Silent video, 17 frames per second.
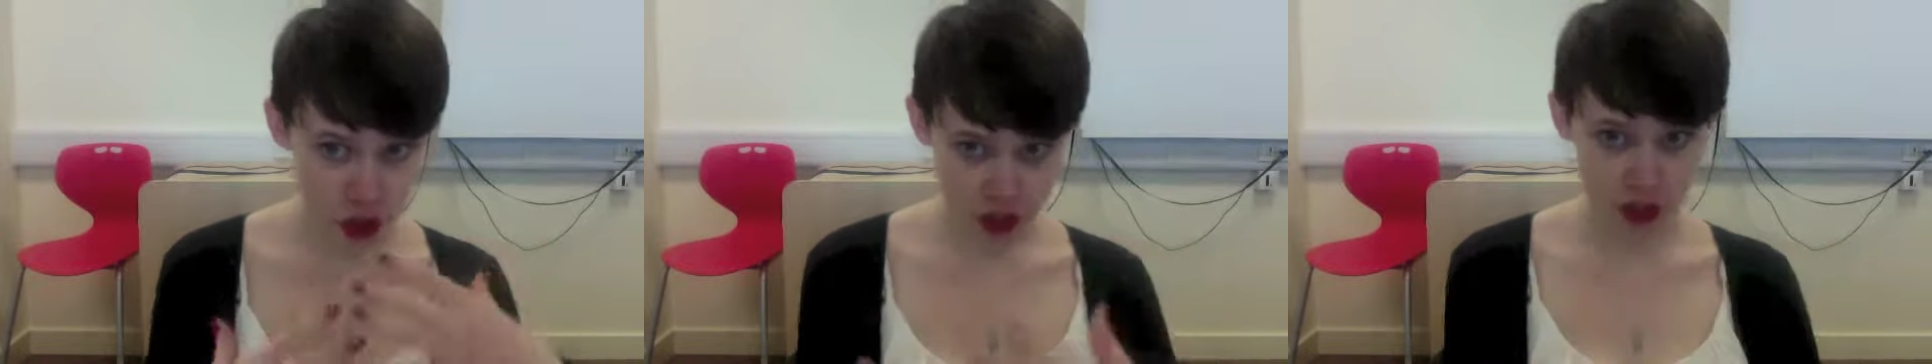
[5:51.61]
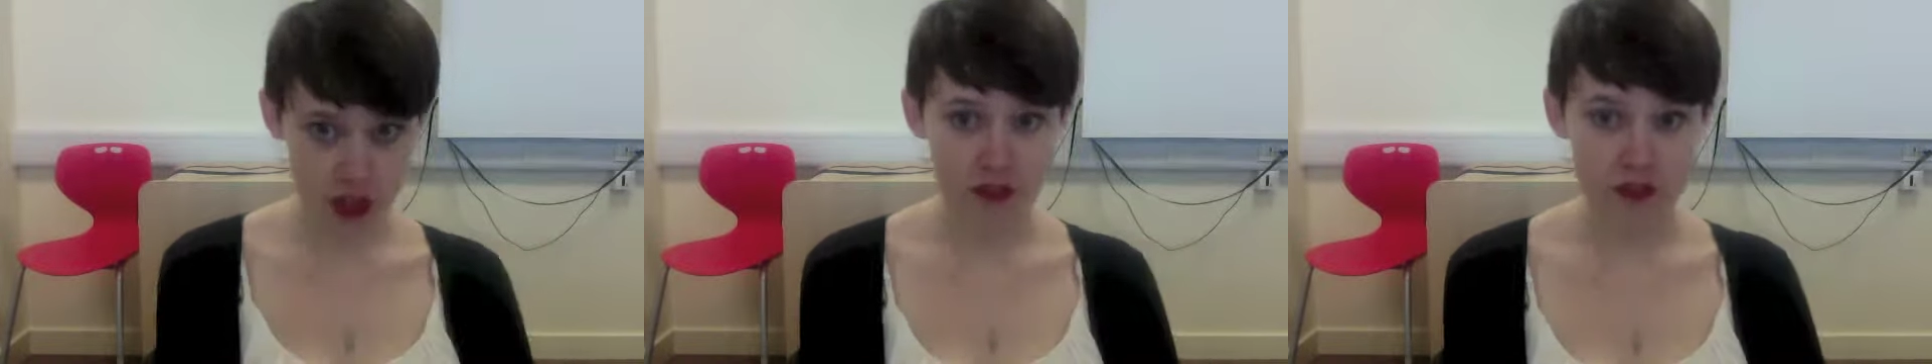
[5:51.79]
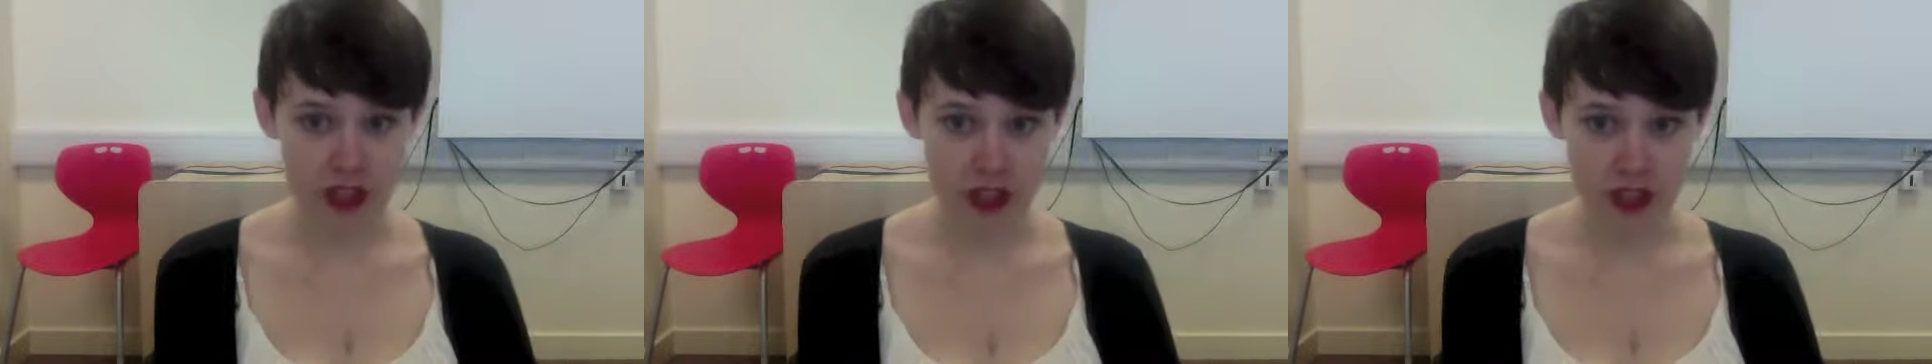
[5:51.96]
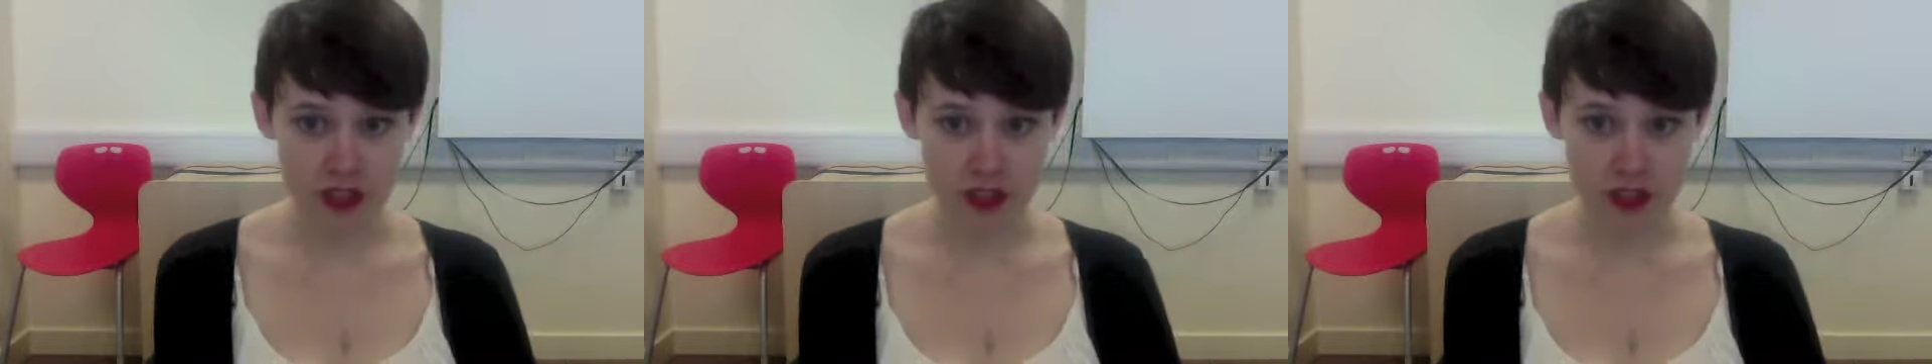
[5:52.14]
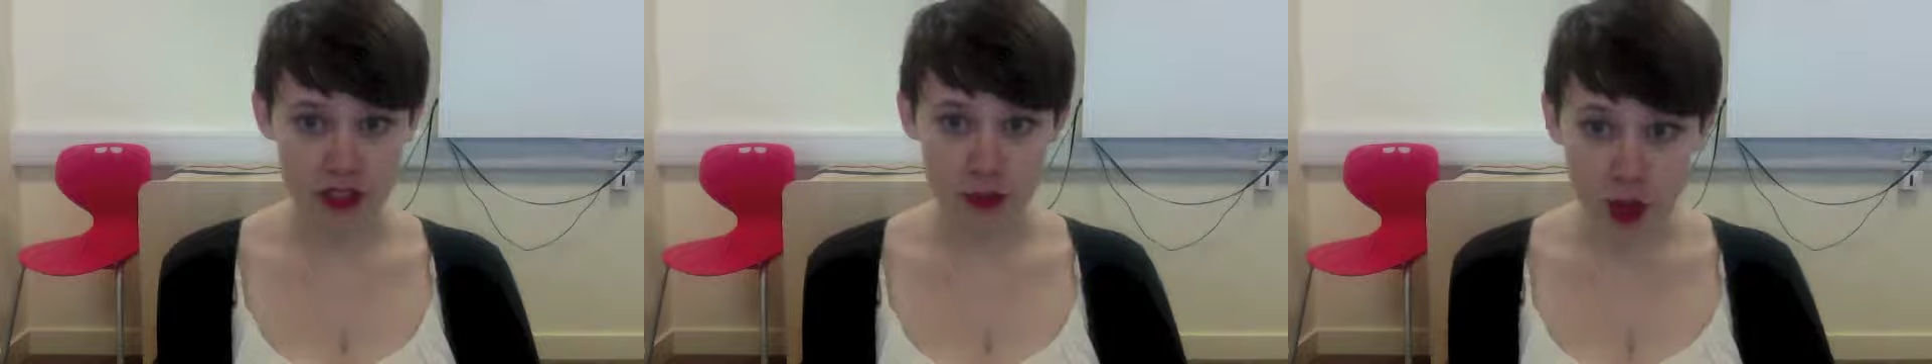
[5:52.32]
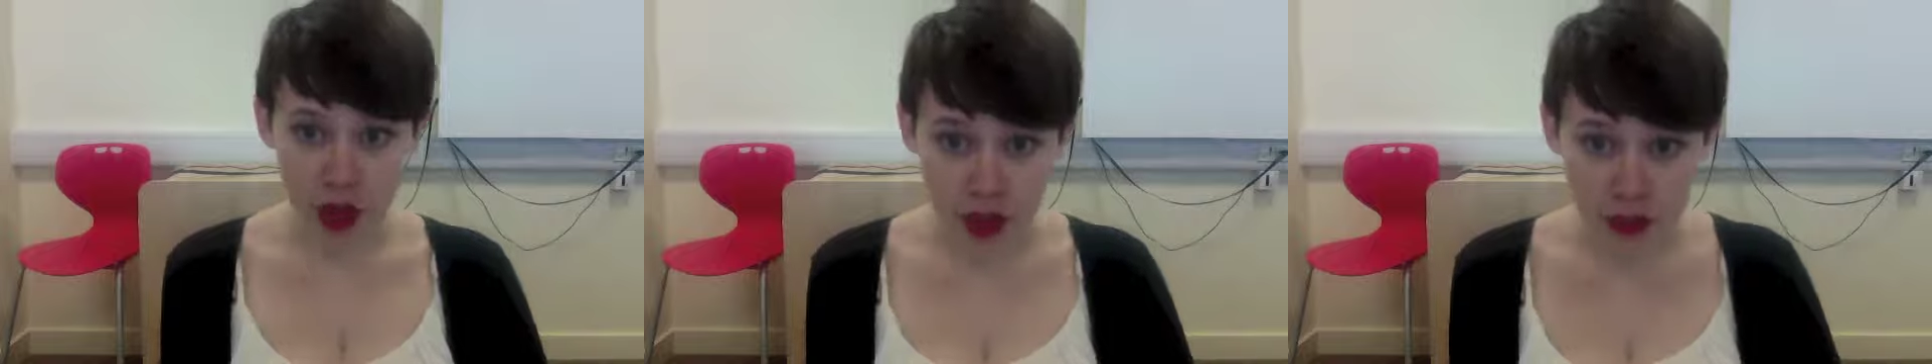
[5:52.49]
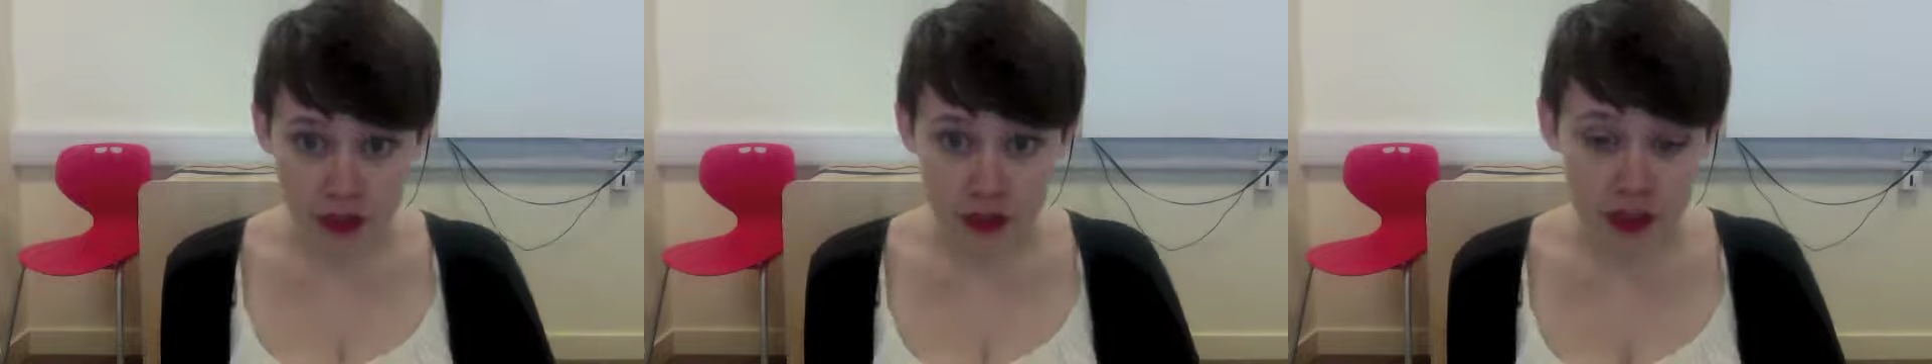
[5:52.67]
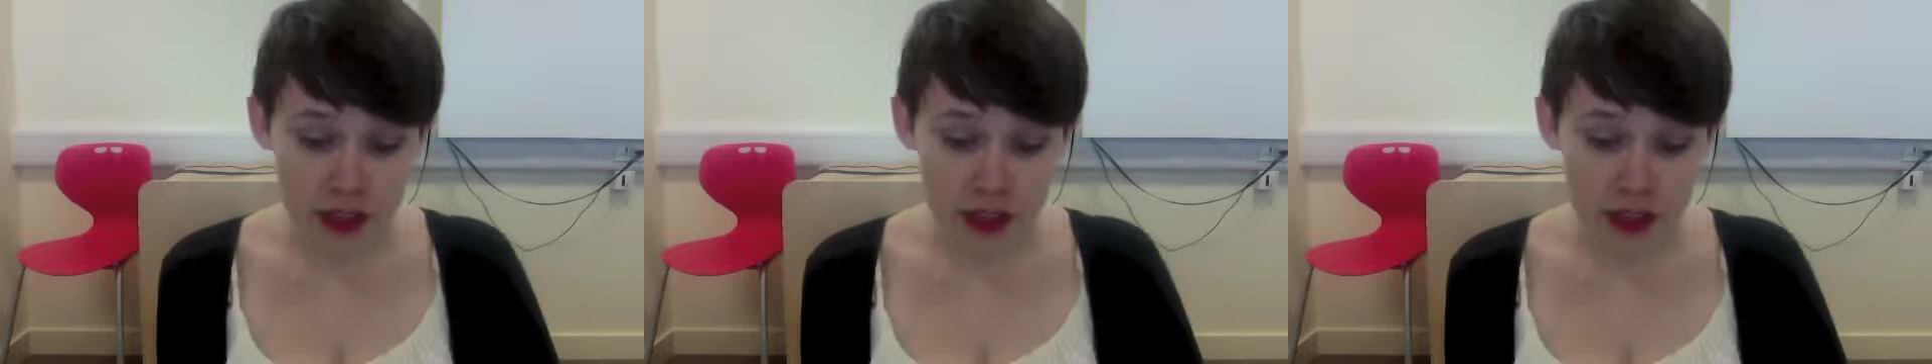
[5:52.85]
the conventions as well.